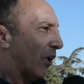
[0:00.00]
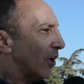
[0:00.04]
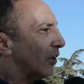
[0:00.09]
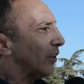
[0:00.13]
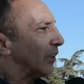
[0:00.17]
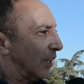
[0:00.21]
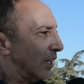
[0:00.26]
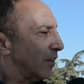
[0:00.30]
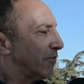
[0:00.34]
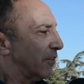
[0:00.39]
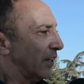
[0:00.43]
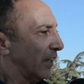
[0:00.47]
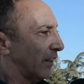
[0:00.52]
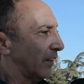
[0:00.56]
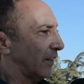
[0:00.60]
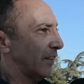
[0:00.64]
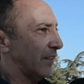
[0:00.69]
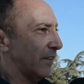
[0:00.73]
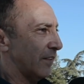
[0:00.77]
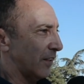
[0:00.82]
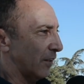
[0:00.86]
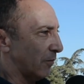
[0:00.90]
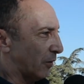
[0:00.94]
are living
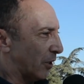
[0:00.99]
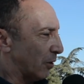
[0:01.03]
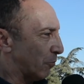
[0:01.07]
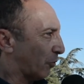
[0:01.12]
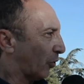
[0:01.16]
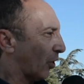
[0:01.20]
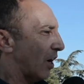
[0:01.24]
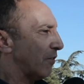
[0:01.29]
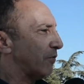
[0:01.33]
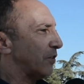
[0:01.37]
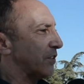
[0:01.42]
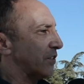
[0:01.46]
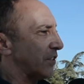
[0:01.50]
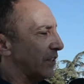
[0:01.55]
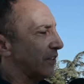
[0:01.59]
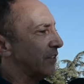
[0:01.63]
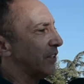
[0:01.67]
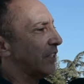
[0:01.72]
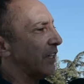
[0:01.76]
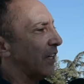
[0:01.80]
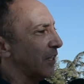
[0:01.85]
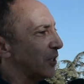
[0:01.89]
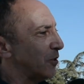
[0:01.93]
the prophecy
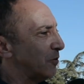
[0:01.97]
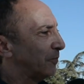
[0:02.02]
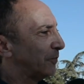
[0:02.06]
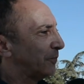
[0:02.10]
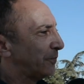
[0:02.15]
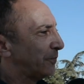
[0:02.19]
today.